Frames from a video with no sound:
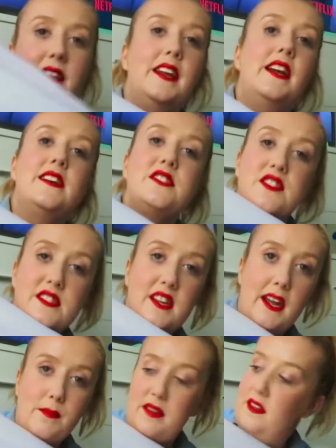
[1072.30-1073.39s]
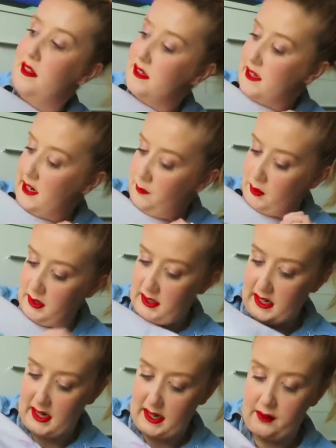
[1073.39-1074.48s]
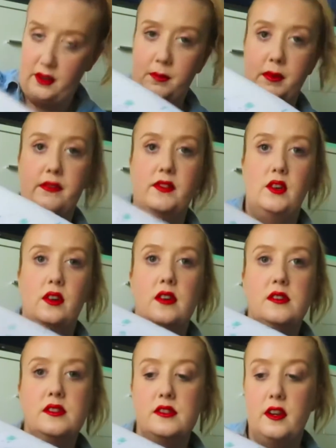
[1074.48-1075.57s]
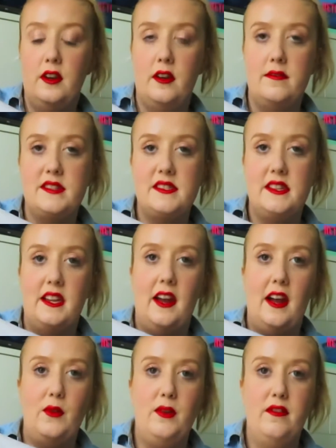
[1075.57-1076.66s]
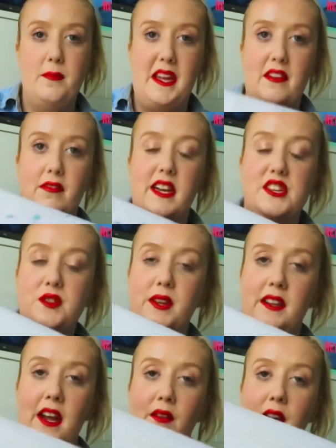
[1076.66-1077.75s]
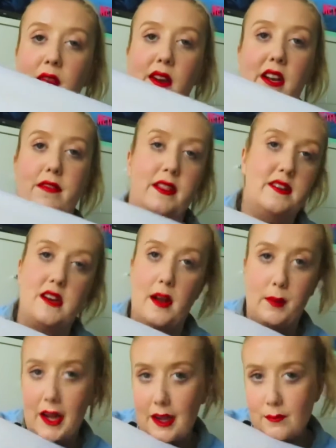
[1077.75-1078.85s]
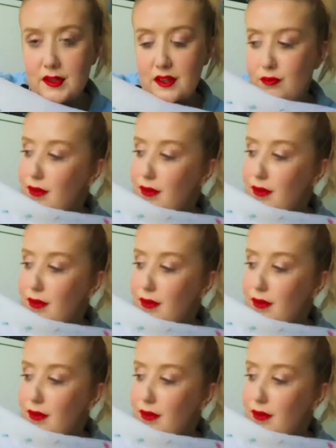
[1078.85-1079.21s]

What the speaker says: it has just kept the same one that it had on before, so obviously I will be redoing that one whenever the time comes as